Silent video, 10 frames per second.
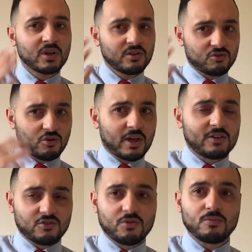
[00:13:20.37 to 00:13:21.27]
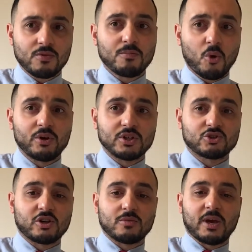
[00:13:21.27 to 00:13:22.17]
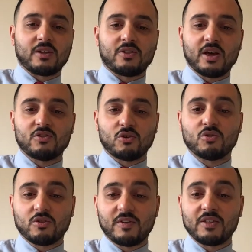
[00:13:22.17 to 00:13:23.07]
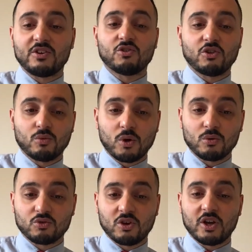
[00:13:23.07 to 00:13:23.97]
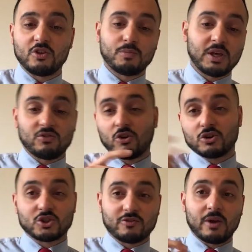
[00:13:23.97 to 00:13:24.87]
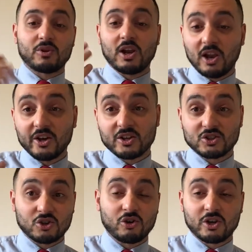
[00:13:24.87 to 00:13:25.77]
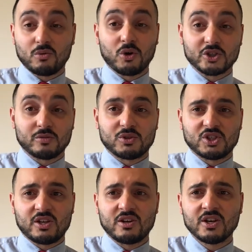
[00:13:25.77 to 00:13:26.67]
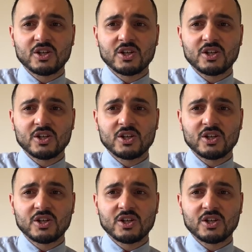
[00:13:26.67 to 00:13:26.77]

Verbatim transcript: So that's the point is trying to make there. So it's the fact he's on the waltzer and he's being tossed around like a sock in a washing machine.